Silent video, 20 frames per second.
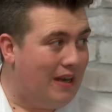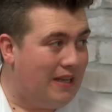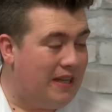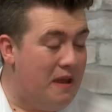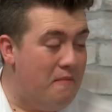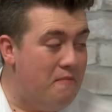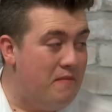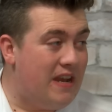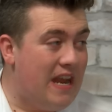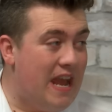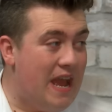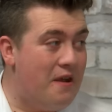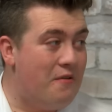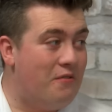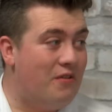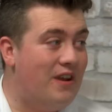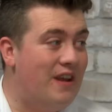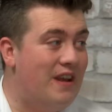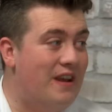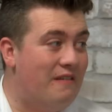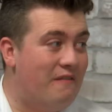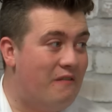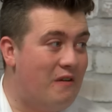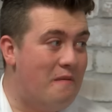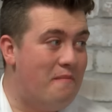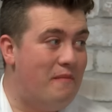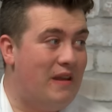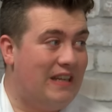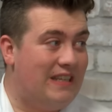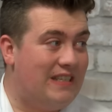had them down for
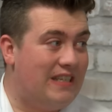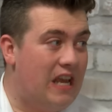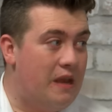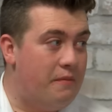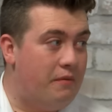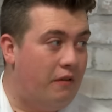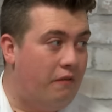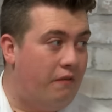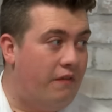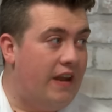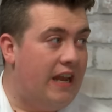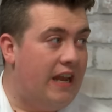a mid-table